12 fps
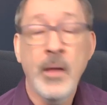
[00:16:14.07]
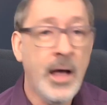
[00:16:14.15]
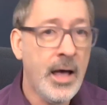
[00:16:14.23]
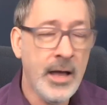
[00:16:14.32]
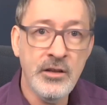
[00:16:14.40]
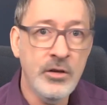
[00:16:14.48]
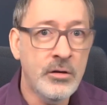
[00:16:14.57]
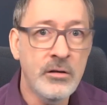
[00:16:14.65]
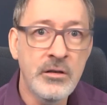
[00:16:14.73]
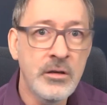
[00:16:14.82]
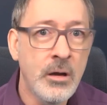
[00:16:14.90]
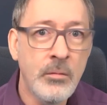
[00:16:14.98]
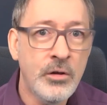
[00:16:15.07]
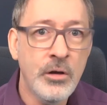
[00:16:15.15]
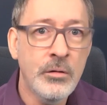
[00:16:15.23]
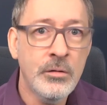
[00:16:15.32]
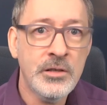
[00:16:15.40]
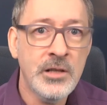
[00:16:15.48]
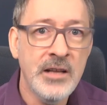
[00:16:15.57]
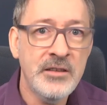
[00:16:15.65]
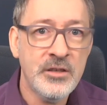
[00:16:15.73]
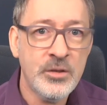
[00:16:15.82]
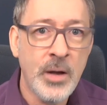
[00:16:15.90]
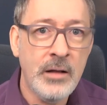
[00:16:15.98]
And you can do it with Google
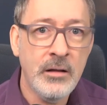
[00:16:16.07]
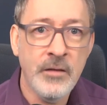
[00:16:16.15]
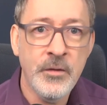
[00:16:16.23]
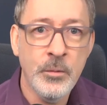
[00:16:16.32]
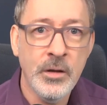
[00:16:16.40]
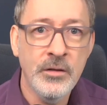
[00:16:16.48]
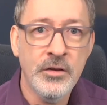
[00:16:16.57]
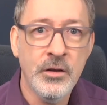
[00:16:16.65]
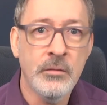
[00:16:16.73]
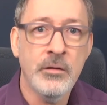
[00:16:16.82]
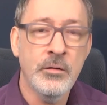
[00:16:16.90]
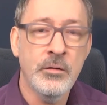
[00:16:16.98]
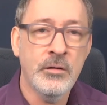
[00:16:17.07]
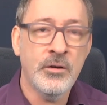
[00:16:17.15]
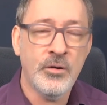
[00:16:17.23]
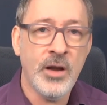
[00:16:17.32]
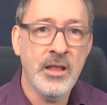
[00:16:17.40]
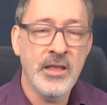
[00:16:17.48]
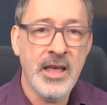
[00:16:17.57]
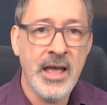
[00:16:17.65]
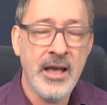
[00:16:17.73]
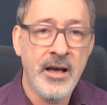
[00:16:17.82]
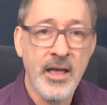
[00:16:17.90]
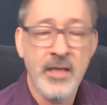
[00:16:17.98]
Slides as well if you want to. You can create the
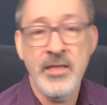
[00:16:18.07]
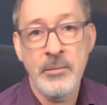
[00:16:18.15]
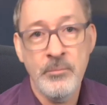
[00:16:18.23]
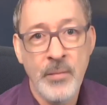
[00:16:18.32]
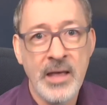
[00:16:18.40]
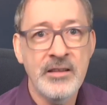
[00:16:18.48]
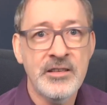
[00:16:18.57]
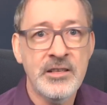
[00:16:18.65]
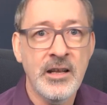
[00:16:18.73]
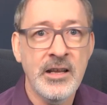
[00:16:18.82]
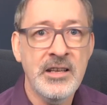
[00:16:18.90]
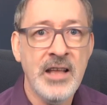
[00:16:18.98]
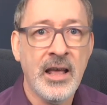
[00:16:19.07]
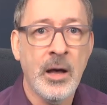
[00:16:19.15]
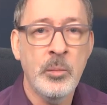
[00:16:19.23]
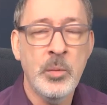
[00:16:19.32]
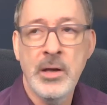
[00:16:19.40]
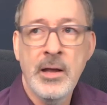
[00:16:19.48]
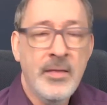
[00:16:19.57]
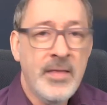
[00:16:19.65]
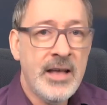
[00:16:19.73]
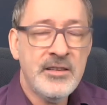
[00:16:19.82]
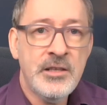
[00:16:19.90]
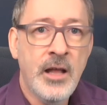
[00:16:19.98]
AI and then make the slide deck up.
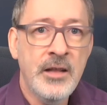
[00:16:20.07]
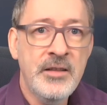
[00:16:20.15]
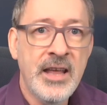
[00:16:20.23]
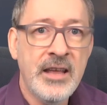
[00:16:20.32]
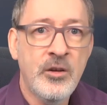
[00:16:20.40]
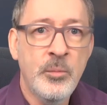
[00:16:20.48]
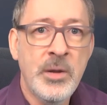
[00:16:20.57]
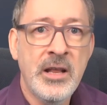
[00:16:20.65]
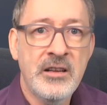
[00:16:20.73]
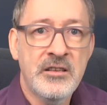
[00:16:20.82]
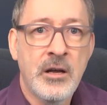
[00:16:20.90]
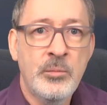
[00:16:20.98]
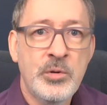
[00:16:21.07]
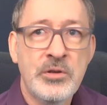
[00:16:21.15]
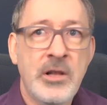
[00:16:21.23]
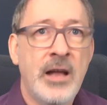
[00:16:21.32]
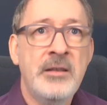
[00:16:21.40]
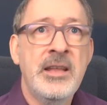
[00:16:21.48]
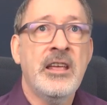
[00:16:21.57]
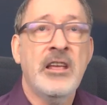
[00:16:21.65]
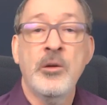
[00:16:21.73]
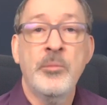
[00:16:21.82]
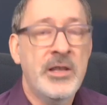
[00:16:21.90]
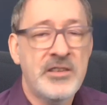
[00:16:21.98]
That slide deck could be example slide deck. It
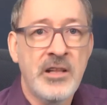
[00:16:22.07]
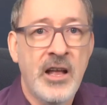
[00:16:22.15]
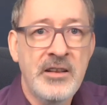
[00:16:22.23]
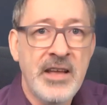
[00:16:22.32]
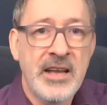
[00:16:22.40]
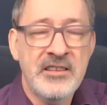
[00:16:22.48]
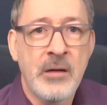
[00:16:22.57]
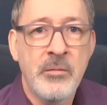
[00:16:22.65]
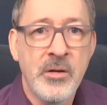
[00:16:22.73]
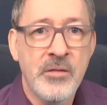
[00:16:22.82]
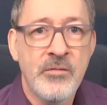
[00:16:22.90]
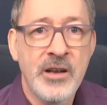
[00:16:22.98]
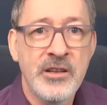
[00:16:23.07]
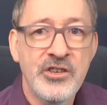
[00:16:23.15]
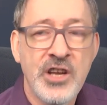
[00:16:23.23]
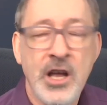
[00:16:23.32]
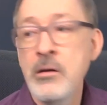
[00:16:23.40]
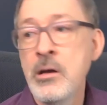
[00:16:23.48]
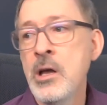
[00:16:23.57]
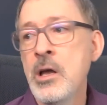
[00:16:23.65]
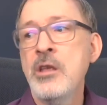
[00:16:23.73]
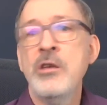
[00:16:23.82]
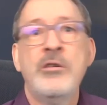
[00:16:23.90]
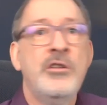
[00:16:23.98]
could be a slide deck to help you to run the show.
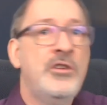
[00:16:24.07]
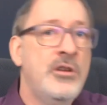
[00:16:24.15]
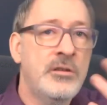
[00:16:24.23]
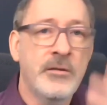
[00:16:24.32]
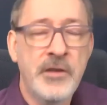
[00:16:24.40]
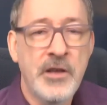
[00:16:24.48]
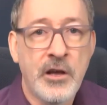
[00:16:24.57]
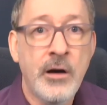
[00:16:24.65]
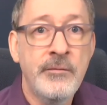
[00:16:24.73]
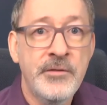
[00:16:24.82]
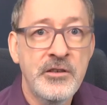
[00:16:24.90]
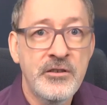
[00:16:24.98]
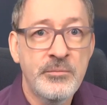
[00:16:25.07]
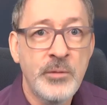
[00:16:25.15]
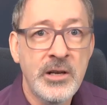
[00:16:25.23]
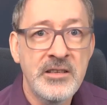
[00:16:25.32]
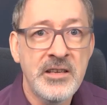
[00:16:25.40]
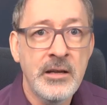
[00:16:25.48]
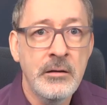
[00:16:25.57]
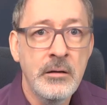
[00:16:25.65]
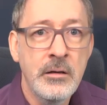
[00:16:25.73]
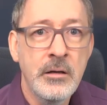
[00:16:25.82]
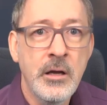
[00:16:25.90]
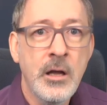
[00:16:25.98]
You could use it for your confidence monitor.
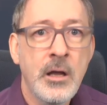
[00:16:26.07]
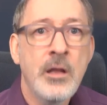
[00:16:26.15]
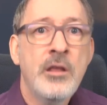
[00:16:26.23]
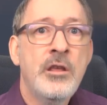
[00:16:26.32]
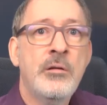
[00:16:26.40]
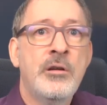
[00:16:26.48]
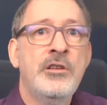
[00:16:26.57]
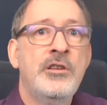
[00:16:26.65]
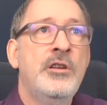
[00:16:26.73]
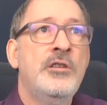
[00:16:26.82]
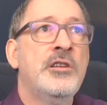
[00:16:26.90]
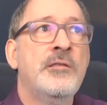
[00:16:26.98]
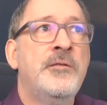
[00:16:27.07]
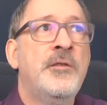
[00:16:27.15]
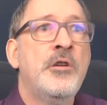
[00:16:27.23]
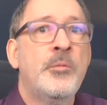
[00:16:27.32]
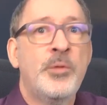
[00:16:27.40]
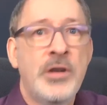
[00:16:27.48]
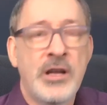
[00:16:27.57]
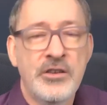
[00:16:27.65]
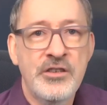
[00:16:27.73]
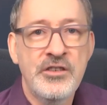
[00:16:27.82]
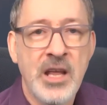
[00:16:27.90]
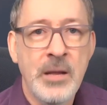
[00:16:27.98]
You could use it for your
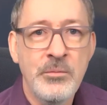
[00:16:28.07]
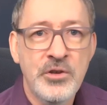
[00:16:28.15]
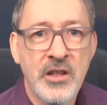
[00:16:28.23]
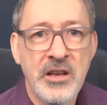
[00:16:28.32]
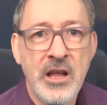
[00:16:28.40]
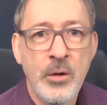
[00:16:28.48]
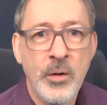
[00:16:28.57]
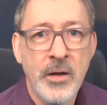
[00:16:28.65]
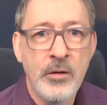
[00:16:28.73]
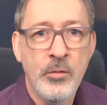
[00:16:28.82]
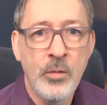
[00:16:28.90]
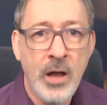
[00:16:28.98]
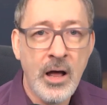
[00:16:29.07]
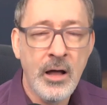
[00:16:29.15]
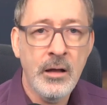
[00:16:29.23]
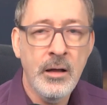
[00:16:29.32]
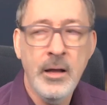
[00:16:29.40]
production team so they know where they all are.